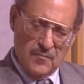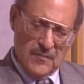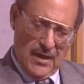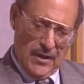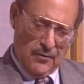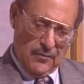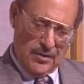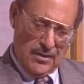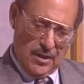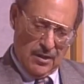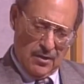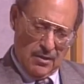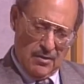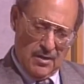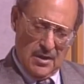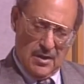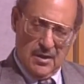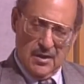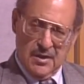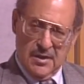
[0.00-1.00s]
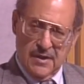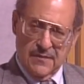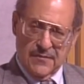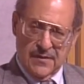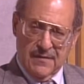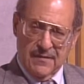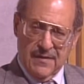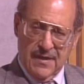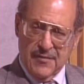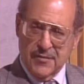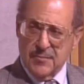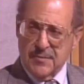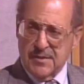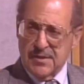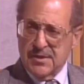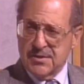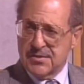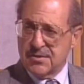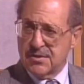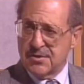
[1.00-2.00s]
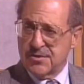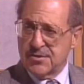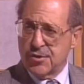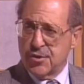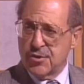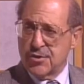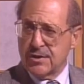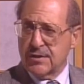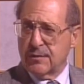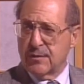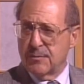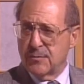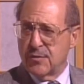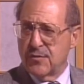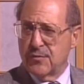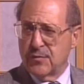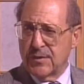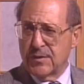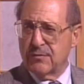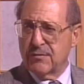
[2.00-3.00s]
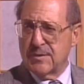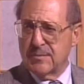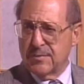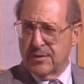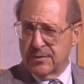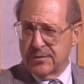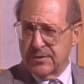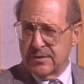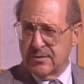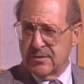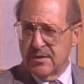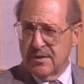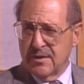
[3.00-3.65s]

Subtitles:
I don't care if they've had their meniscus surgically removed, we can rebuild it.